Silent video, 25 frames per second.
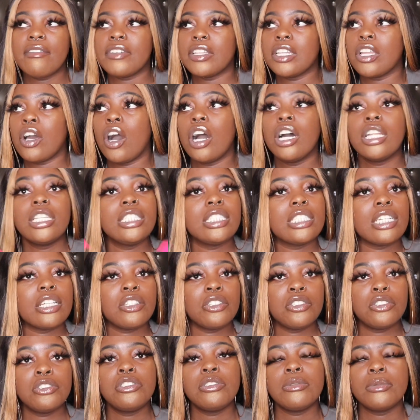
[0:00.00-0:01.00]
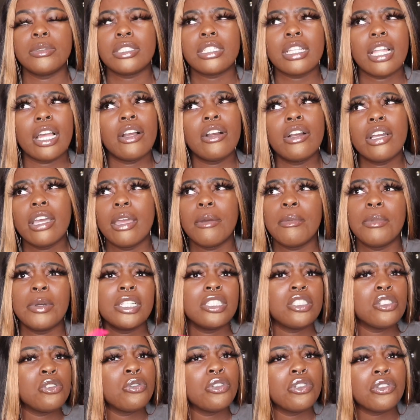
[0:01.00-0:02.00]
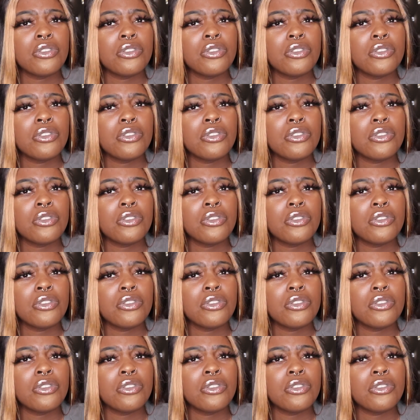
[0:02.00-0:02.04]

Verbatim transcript: And all these other YouTubers like, okay, put two to